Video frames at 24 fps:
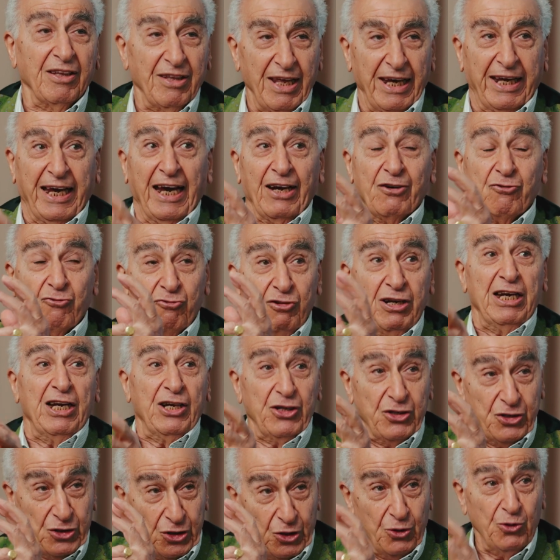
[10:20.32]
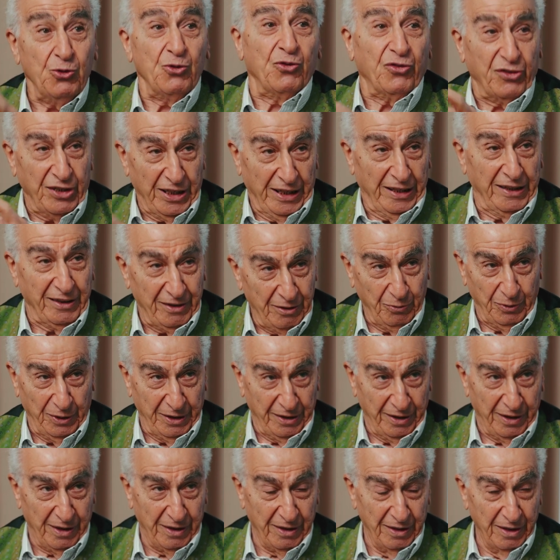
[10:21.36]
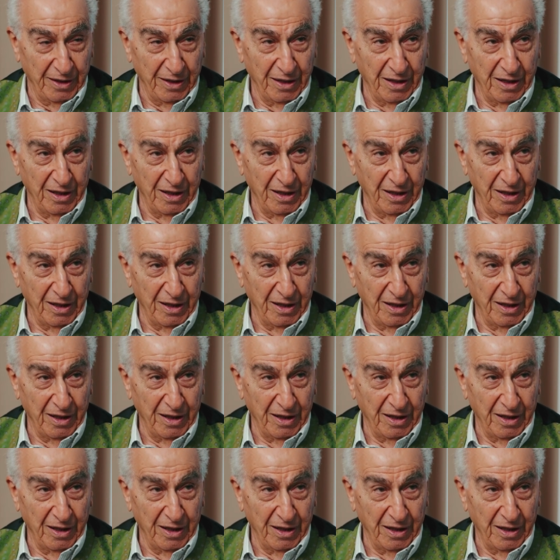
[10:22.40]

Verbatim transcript: they can really do things with it.